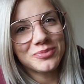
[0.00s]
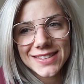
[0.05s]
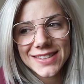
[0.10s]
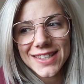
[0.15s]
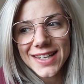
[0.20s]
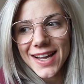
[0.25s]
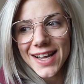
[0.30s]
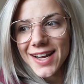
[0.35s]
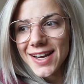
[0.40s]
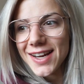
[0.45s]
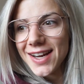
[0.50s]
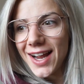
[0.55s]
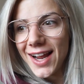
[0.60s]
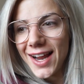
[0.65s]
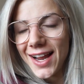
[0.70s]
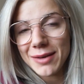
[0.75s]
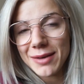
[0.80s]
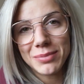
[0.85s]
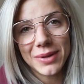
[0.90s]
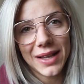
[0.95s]
Today
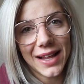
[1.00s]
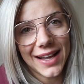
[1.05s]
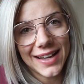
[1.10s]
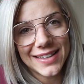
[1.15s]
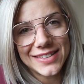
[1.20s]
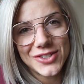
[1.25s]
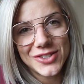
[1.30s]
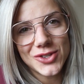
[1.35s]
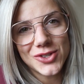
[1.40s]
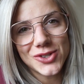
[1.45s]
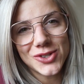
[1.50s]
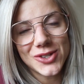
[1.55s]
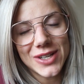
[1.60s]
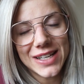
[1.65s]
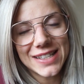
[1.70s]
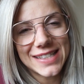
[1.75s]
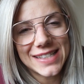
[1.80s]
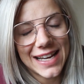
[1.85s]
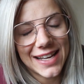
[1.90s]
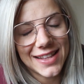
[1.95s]
I had planned to do
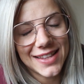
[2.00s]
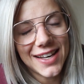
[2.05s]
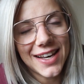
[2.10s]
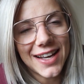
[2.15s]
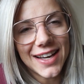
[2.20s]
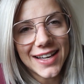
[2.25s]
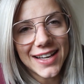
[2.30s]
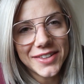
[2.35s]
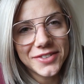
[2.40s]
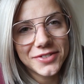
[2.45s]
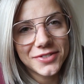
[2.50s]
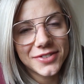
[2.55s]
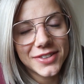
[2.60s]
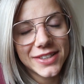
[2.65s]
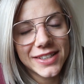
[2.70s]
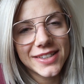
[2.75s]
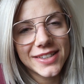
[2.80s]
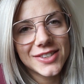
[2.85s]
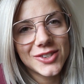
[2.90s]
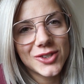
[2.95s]
a day in the life,
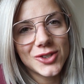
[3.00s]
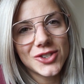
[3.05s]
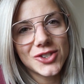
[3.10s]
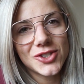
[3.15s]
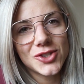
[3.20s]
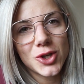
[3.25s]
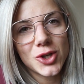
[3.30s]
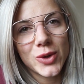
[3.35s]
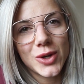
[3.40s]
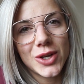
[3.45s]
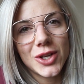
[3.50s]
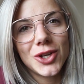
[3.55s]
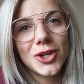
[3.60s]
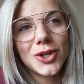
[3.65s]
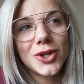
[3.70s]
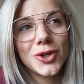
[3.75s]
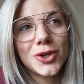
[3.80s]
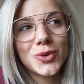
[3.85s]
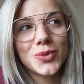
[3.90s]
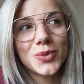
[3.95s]
so just showing
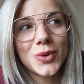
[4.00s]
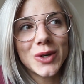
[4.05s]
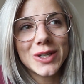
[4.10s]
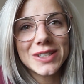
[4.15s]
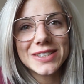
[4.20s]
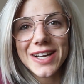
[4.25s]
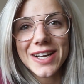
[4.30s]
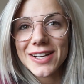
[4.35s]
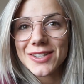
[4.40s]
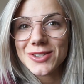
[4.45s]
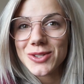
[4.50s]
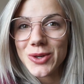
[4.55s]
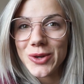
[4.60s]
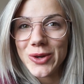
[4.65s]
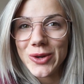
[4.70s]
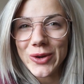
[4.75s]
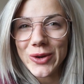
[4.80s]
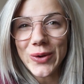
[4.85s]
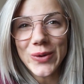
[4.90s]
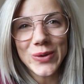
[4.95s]
you what I
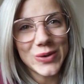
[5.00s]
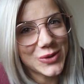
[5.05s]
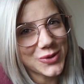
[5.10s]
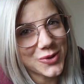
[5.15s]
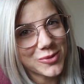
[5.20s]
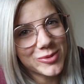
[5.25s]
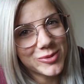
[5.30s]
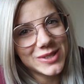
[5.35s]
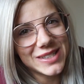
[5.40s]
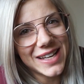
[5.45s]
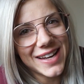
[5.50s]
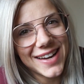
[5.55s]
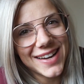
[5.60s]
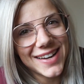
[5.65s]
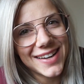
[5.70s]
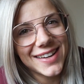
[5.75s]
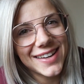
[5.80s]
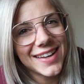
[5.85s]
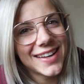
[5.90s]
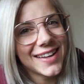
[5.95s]
do on a normal
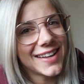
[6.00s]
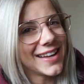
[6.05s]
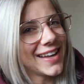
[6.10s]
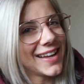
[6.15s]
day